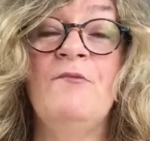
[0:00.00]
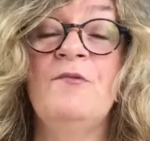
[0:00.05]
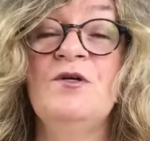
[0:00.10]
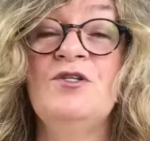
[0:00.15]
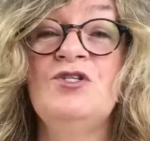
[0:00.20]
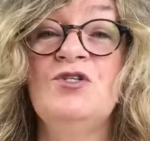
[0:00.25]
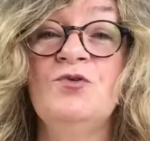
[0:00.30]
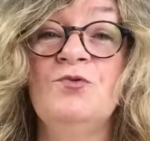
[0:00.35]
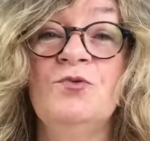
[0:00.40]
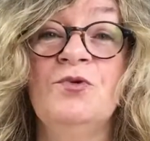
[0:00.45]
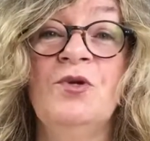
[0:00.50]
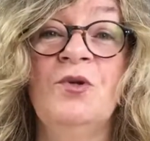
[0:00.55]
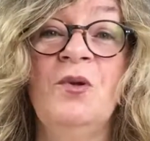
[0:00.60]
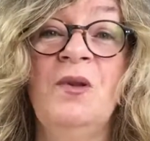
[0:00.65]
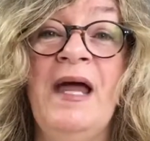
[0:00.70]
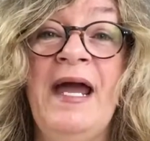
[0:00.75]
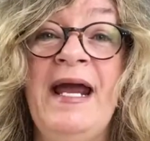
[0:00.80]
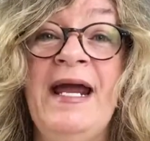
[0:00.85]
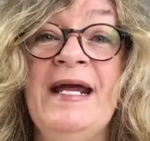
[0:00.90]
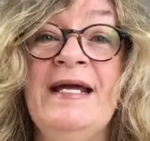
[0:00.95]
We do
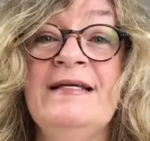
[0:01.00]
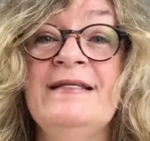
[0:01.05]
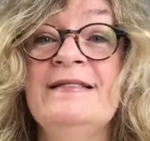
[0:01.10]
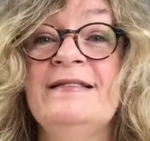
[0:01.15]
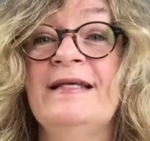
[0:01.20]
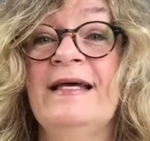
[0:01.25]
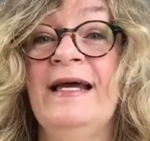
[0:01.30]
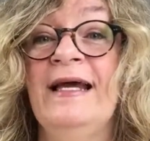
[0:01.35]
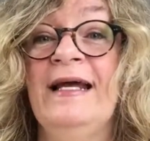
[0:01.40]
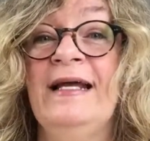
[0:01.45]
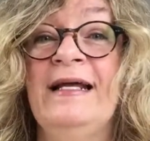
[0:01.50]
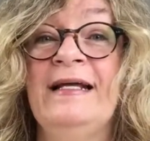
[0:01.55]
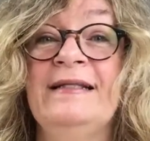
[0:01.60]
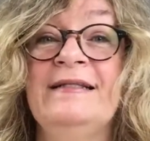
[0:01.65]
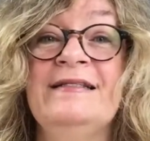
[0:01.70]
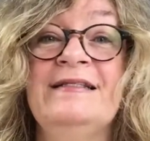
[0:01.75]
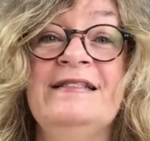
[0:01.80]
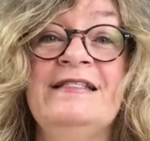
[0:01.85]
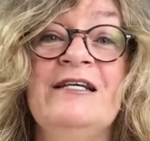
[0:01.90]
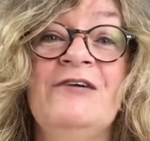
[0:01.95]

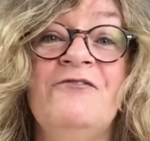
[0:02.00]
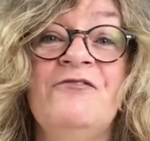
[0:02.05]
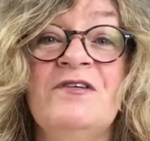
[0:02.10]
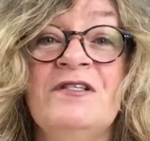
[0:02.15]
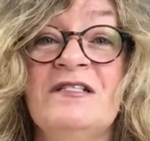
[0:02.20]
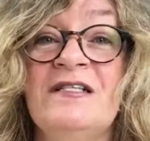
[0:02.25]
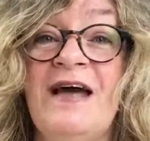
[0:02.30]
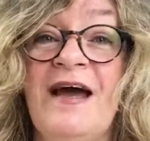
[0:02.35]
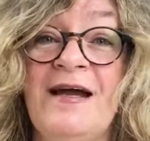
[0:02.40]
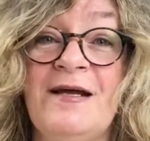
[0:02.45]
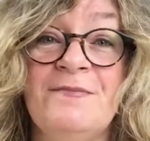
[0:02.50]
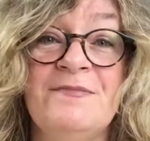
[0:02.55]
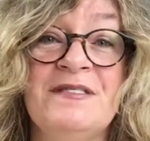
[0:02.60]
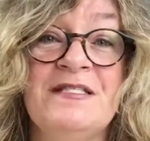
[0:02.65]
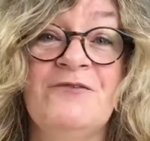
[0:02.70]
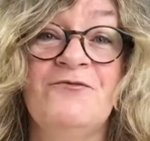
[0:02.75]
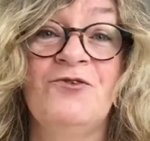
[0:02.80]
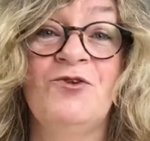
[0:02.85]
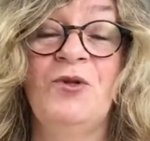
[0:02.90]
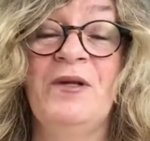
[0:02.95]
glazing, different
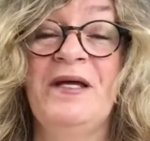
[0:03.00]
types of